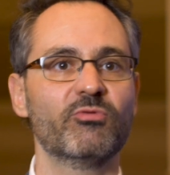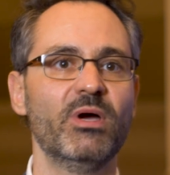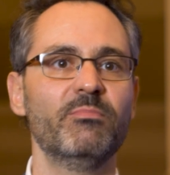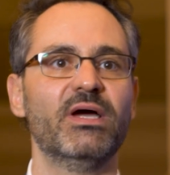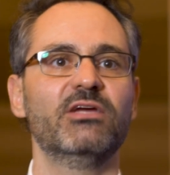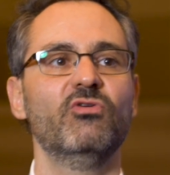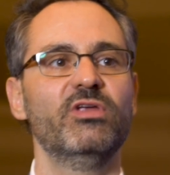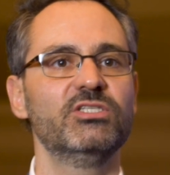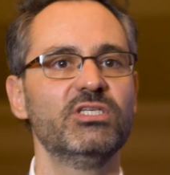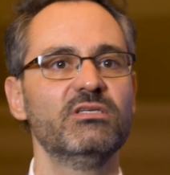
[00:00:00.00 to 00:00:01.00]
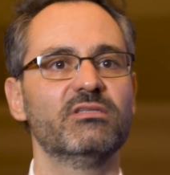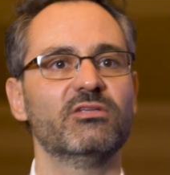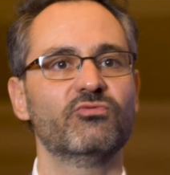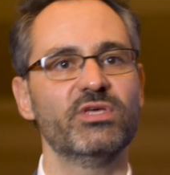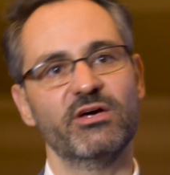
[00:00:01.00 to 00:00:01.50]
roadmap, acknowledging
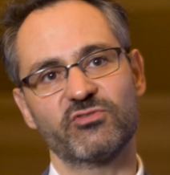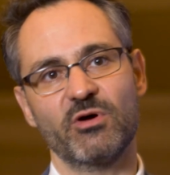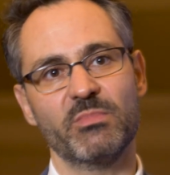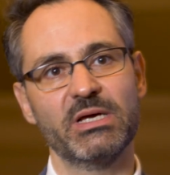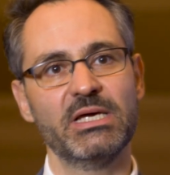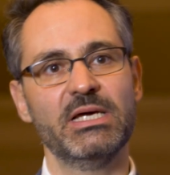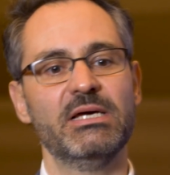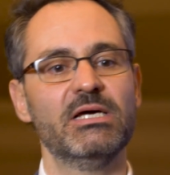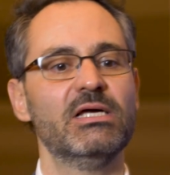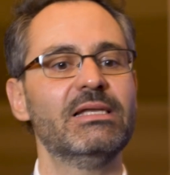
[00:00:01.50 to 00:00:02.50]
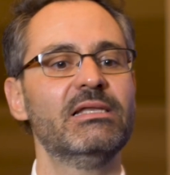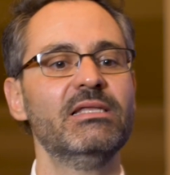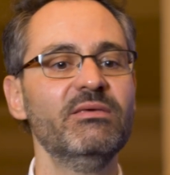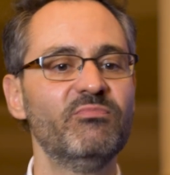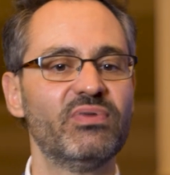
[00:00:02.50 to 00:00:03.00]
that we have some
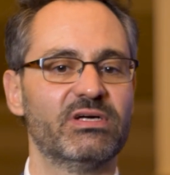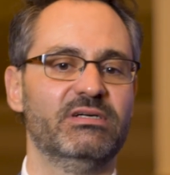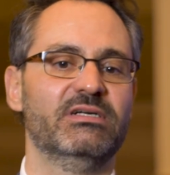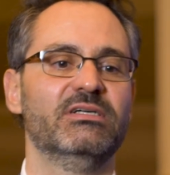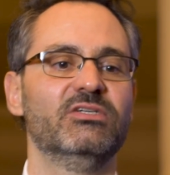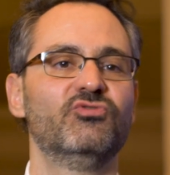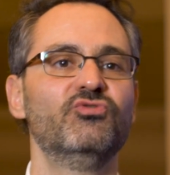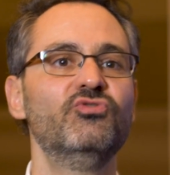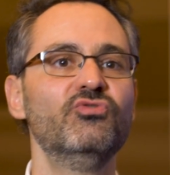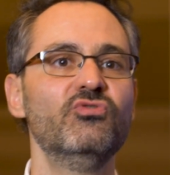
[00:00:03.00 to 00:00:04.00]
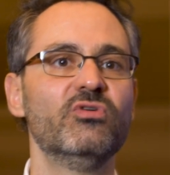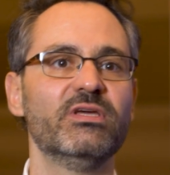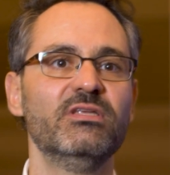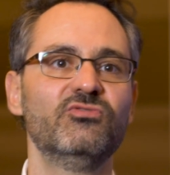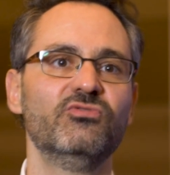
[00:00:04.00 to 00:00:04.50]
leap uh, to do
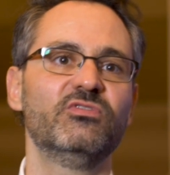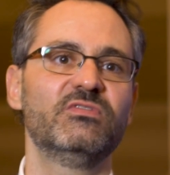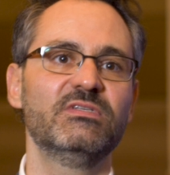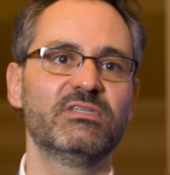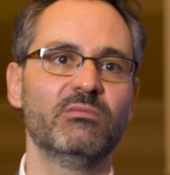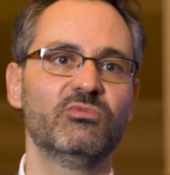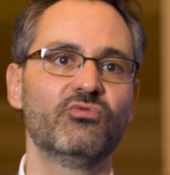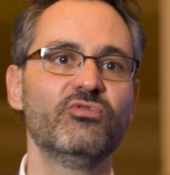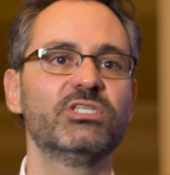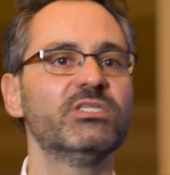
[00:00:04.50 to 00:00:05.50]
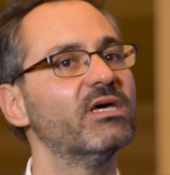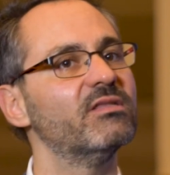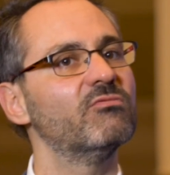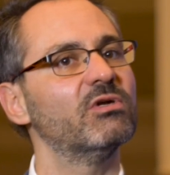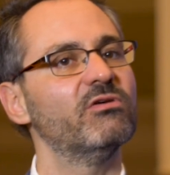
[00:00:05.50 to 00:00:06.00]
into the system to reach the
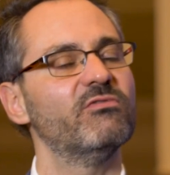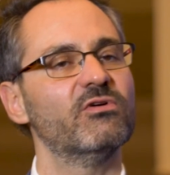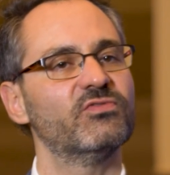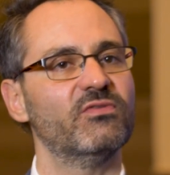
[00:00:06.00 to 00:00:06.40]
adequate level of